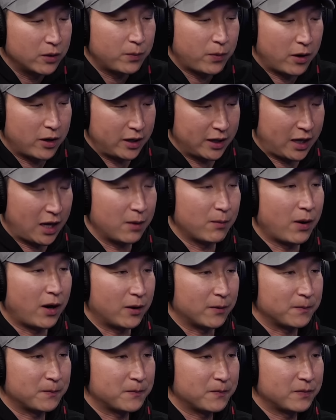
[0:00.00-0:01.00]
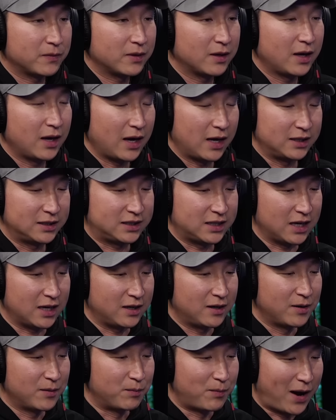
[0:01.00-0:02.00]
party came out and
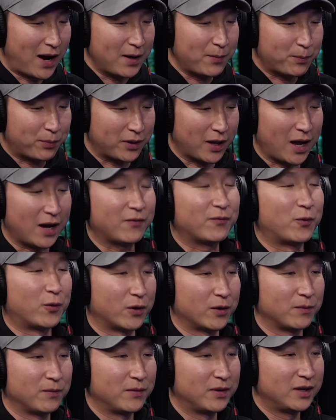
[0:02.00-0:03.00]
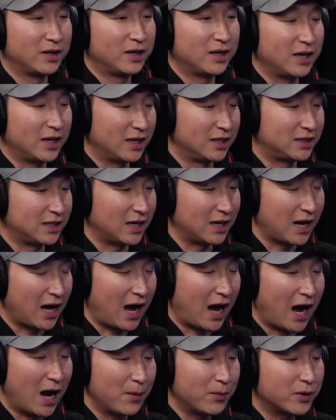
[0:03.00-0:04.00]
said, my platform is that
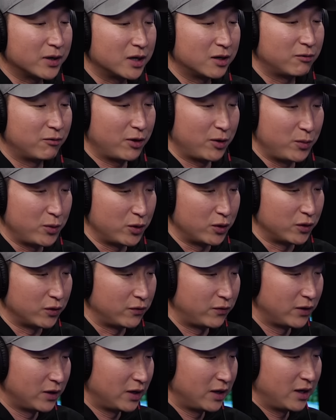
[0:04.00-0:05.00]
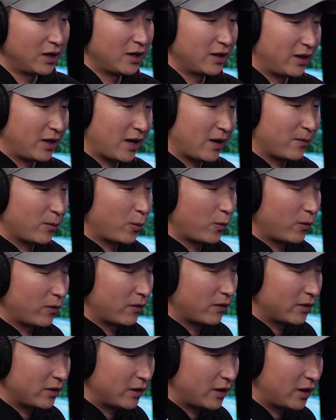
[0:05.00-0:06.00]
I'm going to remove
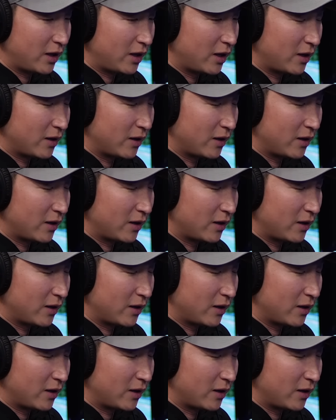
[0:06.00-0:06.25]
the